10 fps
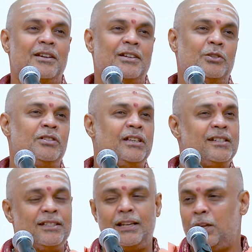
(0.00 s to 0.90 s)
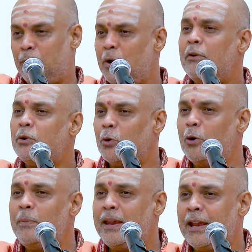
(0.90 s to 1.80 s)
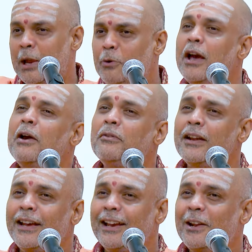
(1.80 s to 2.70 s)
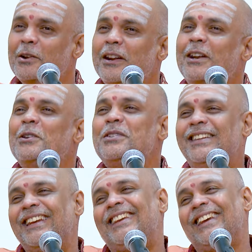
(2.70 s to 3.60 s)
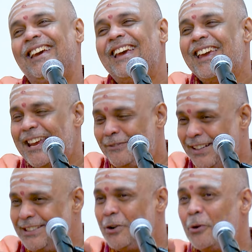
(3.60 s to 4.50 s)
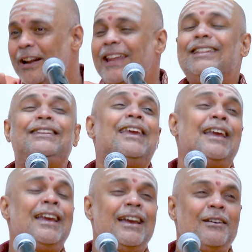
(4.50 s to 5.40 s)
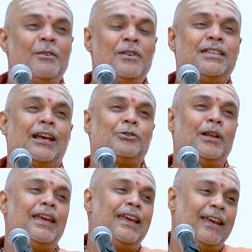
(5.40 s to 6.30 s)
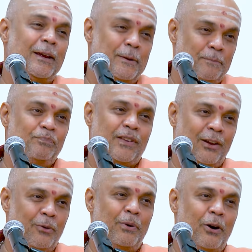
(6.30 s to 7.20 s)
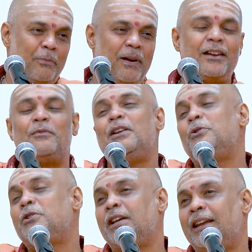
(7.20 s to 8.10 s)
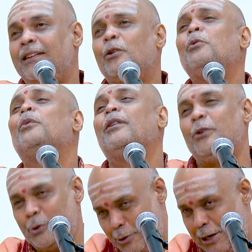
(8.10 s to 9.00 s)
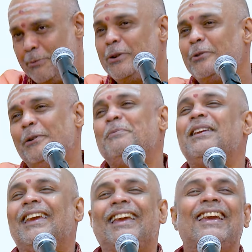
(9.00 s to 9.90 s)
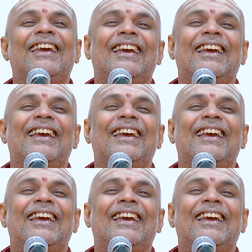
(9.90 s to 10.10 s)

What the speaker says: So the sir said, if you have told me, I would have, you know, reduced it. If this is the only thing which actually, you know, brought by revolution, then you should have told me.